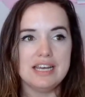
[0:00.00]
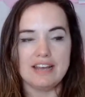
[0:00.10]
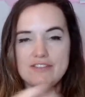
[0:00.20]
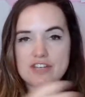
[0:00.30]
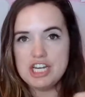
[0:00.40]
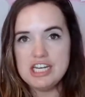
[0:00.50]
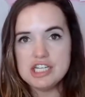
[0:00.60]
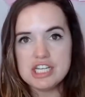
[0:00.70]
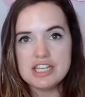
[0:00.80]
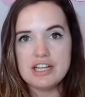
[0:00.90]
If
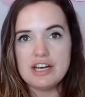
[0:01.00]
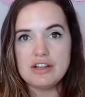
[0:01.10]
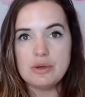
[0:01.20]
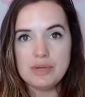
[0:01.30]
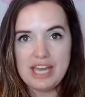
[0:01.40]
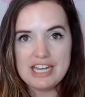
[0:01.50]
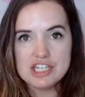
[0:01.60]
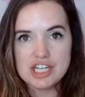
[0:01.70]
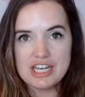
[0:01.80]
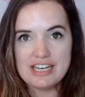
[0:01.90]
changing the
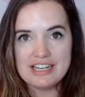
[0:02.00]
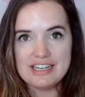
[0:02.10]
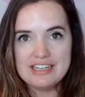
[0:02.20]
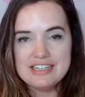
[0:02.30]
location